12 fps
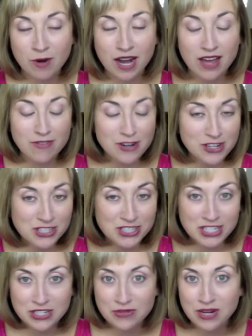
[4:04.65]
whatever your
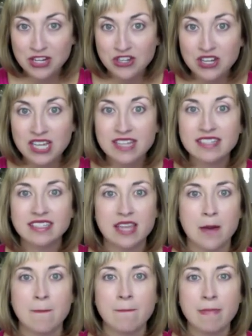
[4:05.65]
situation is
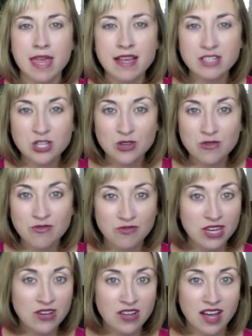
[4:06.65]
that makes you
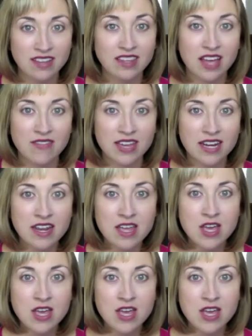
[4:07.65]
feel unloving.